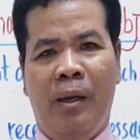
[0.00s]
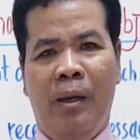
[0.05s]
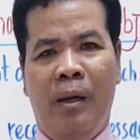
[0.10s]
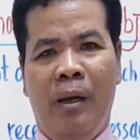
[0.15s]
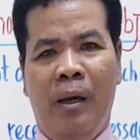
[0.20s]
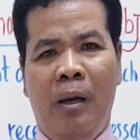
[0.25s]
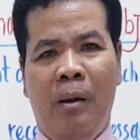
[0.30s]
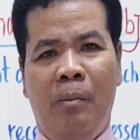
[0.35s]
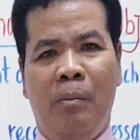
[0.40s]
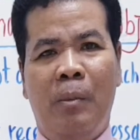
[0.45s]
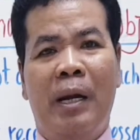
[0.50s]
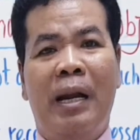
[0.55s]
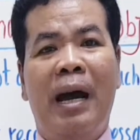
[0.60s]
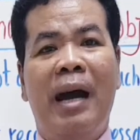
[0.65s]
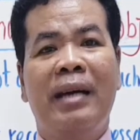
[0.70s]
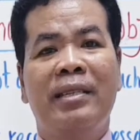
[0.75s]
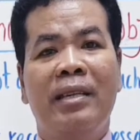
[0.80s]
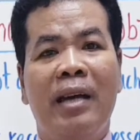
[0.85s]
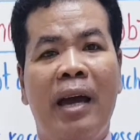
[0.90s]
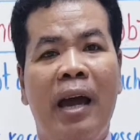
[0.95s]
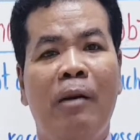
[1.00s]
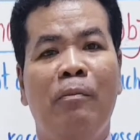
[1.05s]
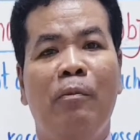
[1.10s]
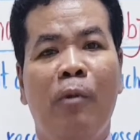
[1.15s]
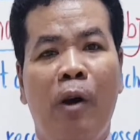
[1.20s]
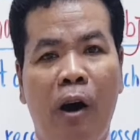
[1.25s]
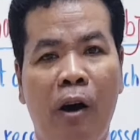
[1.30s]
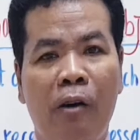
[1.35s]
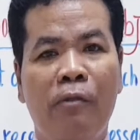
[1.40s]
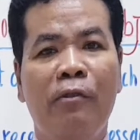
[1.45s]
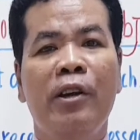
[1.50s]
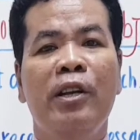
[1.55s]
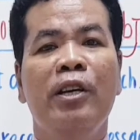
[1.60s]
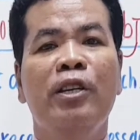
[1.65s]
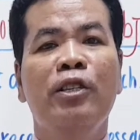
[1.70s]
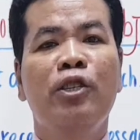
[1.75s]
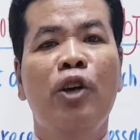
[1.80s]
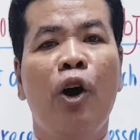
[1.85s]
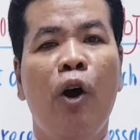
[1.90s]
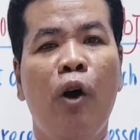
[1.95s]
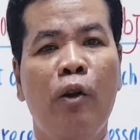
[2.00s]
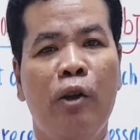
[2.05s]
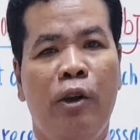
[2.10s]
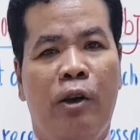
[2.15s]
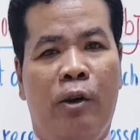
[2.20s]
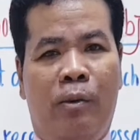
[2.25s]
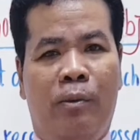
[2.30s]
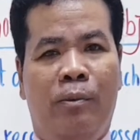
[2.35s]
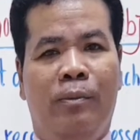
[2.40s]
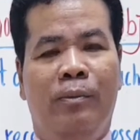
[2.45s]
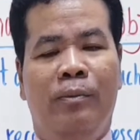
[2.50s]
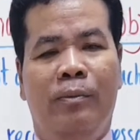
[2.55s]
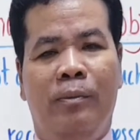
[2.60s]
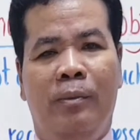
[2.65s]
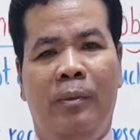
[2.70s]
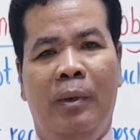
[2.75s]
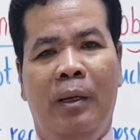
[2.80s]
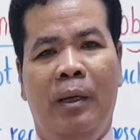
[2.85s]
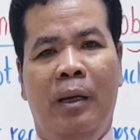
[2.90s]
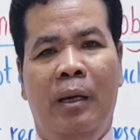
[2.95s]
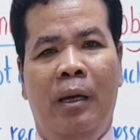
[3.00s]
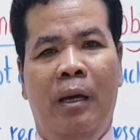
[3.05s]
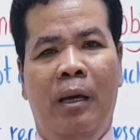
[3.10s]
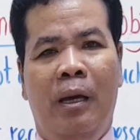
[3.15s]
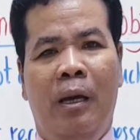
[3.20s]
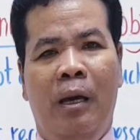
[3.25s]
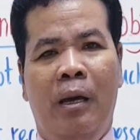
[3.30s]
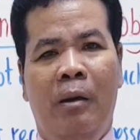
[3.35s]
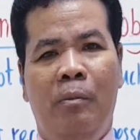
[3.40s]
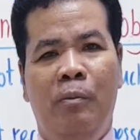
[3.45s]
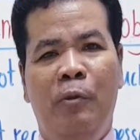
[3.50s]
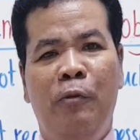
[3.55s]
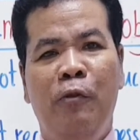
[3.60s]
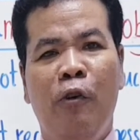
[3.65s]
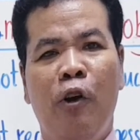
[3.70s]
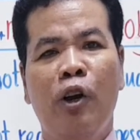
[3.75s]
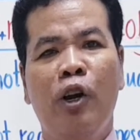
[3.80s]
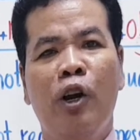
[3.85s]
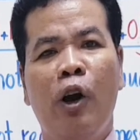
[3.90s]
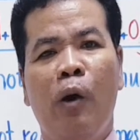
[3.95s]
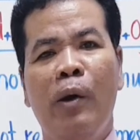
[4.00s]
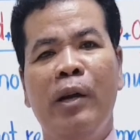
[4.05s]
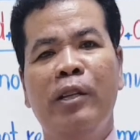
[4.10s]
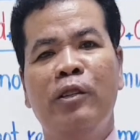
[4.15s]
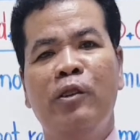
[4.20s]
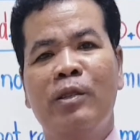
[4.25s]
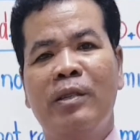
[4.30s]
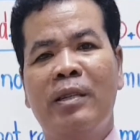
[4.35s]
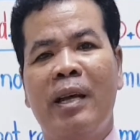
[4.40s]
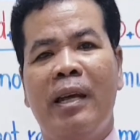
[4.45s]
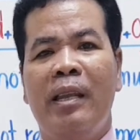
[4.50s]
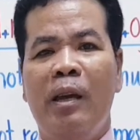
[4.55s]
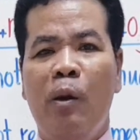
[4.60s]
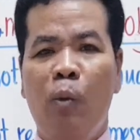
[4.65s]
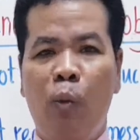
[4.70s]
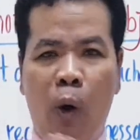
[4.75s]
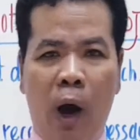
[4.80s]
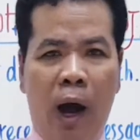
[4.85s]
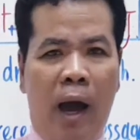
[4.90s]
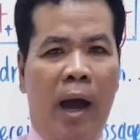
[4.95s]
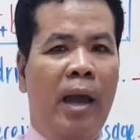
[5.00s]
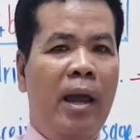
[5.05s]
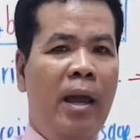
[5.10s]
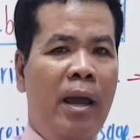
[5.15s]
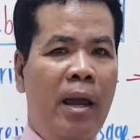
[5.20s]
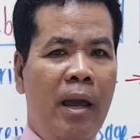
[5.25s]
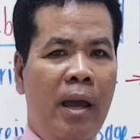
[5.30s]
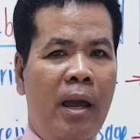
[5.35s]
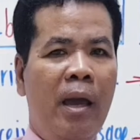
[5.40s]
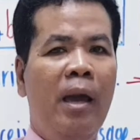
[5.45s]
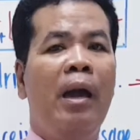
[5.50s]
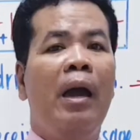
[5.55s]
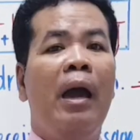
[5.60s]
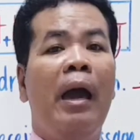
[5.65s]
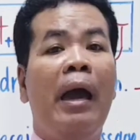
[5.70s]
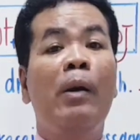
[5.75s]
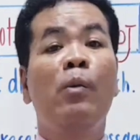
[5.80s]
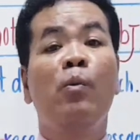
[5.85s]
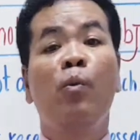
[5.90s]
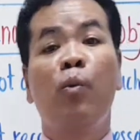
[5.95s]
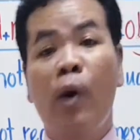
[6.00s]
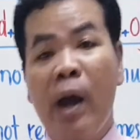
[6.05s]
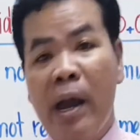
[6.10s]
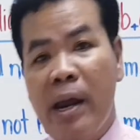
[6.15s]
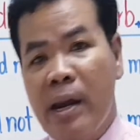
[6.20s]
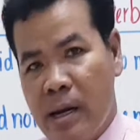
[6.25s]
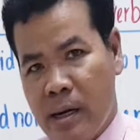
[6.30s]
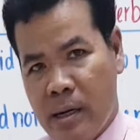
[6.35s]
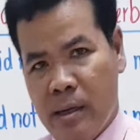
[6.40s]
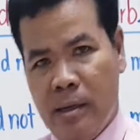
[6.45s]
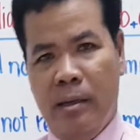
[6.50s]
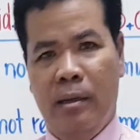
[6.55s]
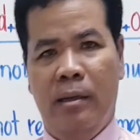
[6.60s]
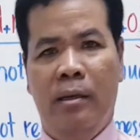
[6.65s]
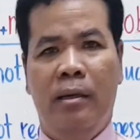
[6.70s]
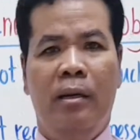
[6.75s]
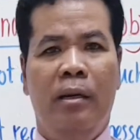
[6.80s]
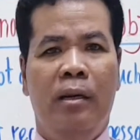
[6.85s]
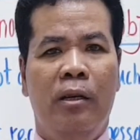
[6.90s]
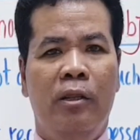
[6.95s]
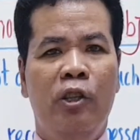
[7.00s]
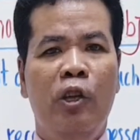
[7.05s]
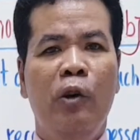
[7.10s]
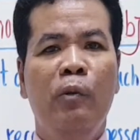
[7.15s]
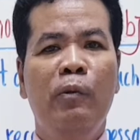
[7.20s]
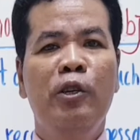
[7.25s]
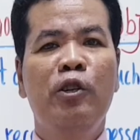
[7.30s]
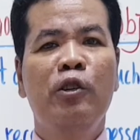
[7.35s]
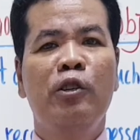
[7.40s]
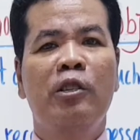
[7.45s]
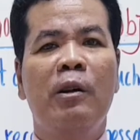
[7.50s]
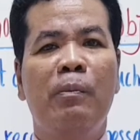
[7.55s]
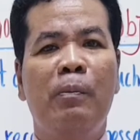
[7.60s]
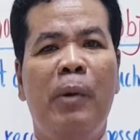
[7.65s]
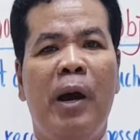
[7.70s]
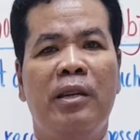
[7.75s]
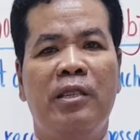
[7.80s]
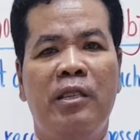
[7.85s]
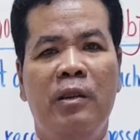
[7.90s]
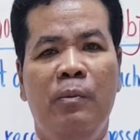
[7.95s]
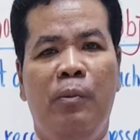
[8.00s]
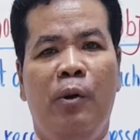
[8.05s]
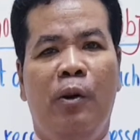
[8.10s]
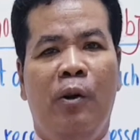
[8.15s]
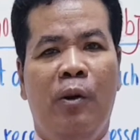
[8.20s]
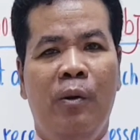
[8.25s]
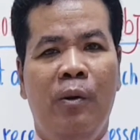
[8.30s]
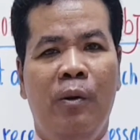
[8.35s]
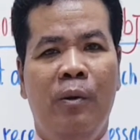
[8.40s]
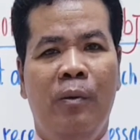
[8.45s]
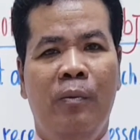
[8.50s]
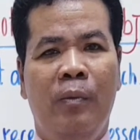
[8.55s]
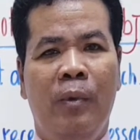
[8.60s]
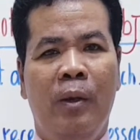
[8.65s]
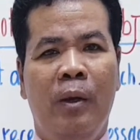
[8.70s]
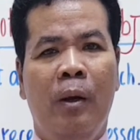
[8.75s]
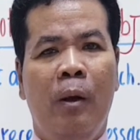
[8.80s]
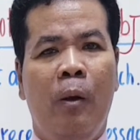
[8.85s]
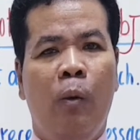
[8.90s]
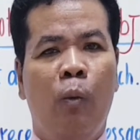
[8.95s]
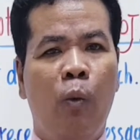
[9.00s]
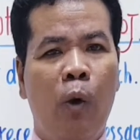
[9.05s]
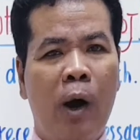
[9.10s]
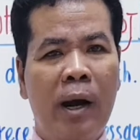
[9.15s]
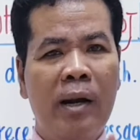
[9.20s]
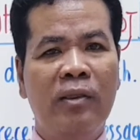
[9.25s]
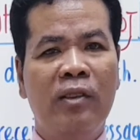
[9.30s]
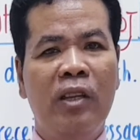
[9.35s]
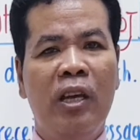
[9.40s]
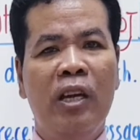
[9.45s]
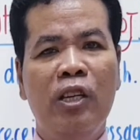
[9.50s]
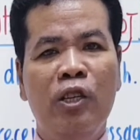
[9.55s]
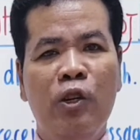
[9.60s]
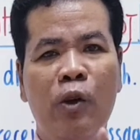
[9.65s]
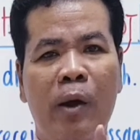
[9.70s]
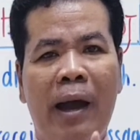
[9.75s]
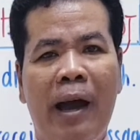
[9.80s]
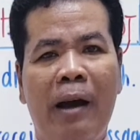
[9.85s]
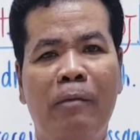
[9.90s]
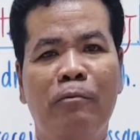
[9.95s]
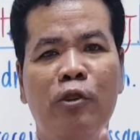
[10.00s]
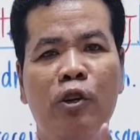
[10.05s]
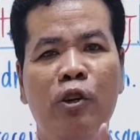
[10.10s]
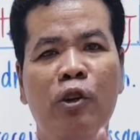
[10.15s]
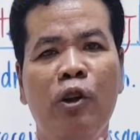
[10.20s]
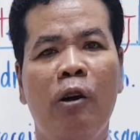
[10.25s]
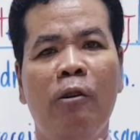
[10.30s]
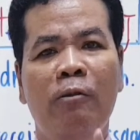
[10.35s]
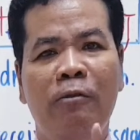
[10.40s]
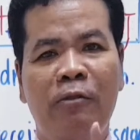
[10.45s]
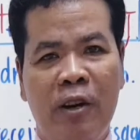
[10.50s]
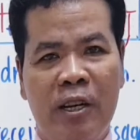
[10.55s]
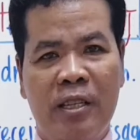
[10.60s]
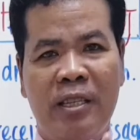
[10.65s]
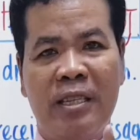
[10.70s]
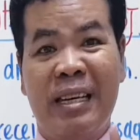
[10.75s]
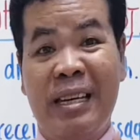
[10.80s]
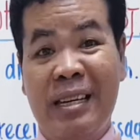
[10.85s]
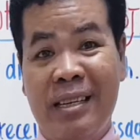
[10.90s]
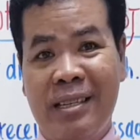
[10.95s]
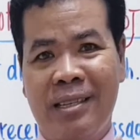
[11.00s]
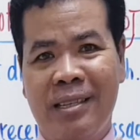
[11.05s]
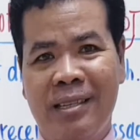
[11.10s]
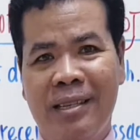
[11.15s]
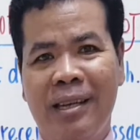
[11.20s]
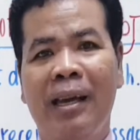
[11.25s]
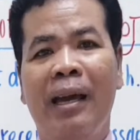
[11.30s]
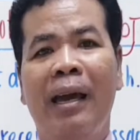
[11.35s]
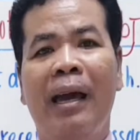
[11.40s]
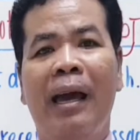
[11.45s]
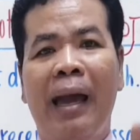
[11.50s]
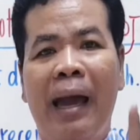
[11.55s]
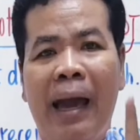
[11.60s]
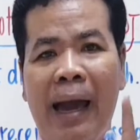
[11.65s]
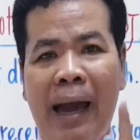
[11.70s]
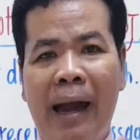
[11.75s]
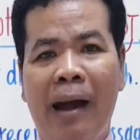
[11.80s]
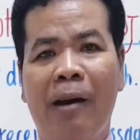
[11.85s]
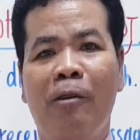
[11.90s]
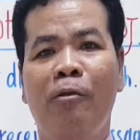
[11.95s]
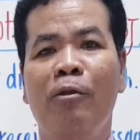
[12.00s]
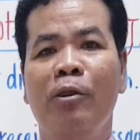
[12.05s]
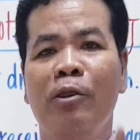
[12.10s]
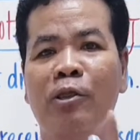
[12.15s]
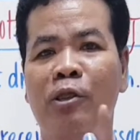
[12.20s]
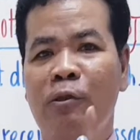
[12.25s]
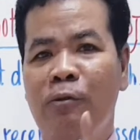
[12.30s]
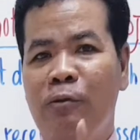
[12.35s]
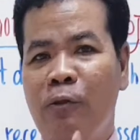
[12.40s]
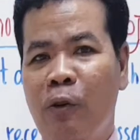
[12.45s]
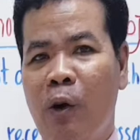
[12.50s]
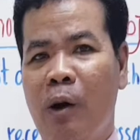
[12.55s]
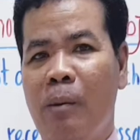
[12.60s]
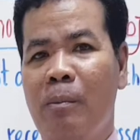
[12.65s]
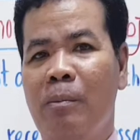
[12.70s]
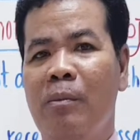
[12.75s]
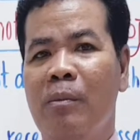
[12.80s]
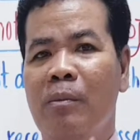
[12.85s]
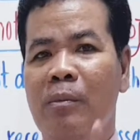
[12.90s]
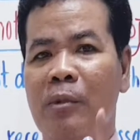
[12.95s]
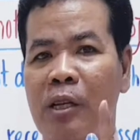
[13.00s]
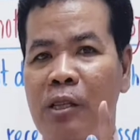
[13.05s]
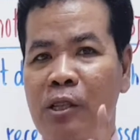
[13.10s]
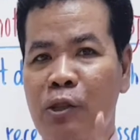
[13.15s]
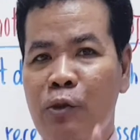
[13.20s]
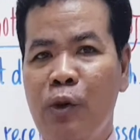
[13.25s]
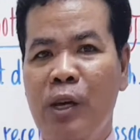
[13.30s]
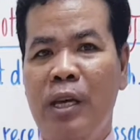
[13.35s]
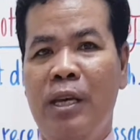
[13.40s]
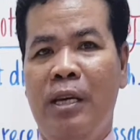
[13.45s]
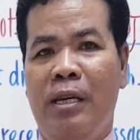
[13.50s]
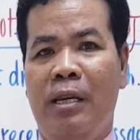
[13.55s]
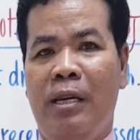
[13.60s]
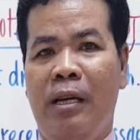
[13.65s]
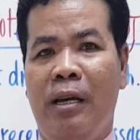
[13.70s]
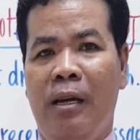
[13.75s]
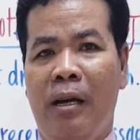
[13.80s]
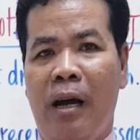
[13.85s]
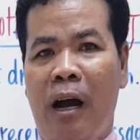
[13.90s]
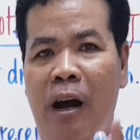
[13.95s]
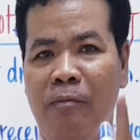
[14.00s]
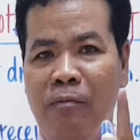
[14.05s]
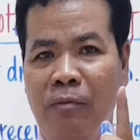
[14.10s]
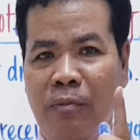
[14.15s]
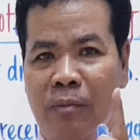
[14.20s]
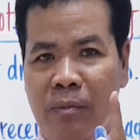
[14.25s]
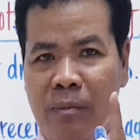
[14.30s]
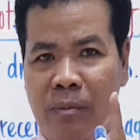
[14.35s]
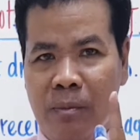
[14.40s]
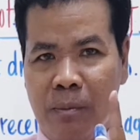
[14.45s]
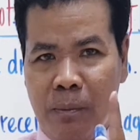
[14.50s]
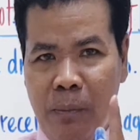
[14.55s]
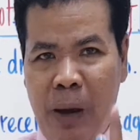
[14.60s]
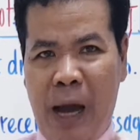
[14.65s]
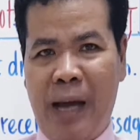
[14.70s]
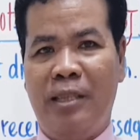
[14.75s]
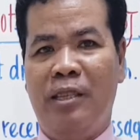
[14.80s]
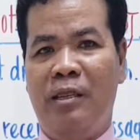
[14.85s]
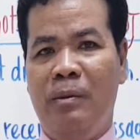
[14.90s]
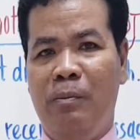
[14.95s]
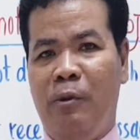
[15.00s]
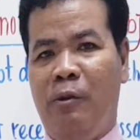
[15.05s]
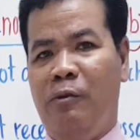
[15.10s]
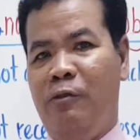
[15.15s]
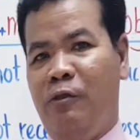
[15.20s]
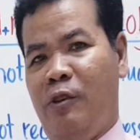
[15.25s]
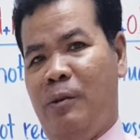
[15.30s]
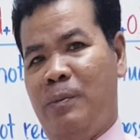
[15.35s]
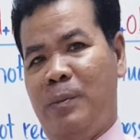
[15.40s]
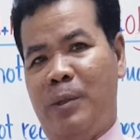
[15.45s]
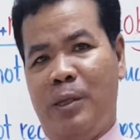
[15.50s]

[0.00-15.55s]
But as I have already told you, before going to study why and when do we use the past simple, one thing you have to know first is how to form the three of past simple forms: